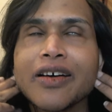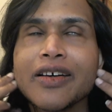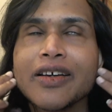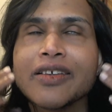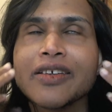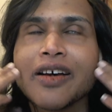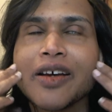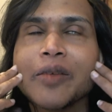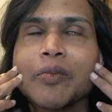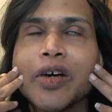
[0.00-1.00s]
yes, I
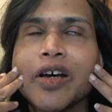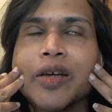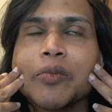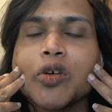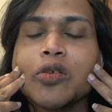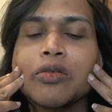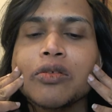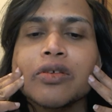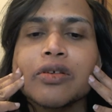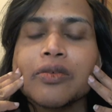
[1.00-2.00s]
am
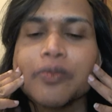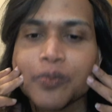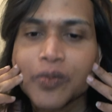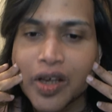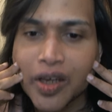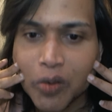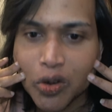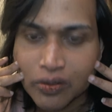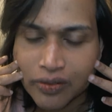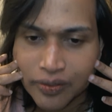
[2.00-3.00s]
old. I'm
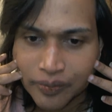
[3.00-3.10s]
not